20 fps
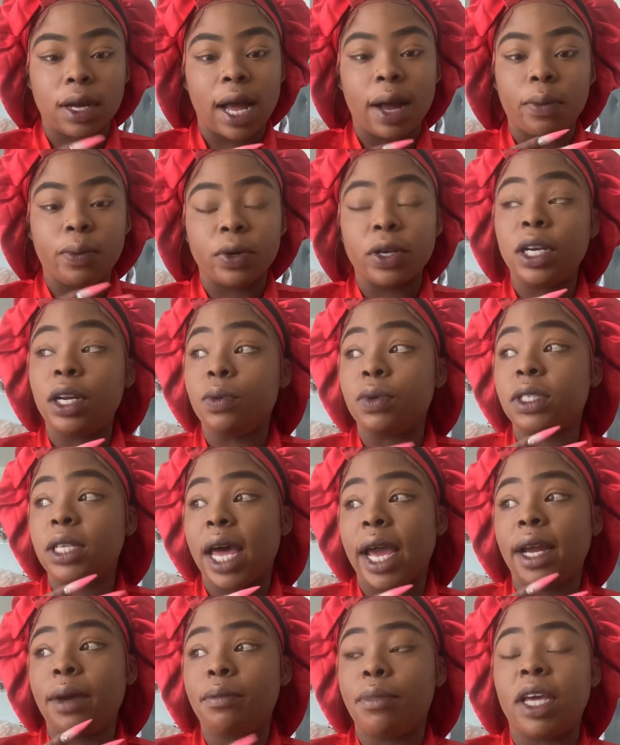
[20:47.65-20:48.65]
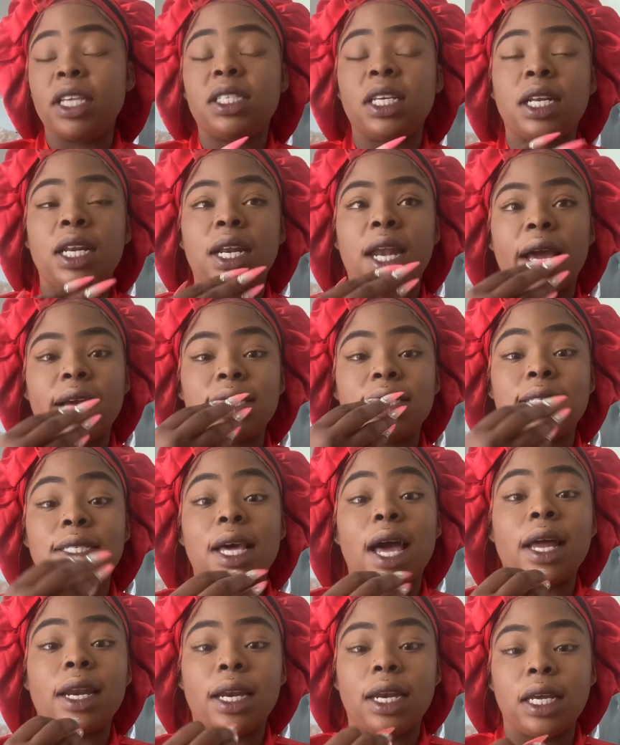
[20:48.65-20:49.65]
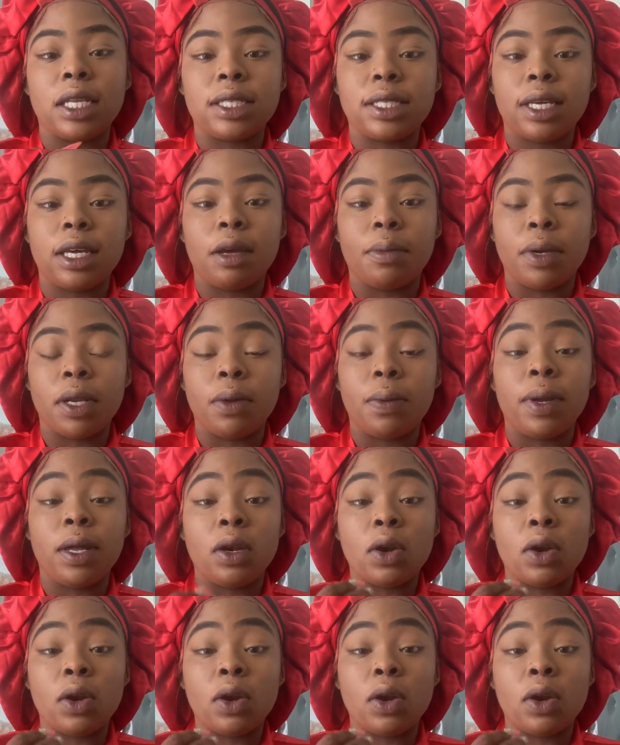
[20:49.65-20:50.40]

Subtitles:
I really was like, basically like signing it to him a little bit.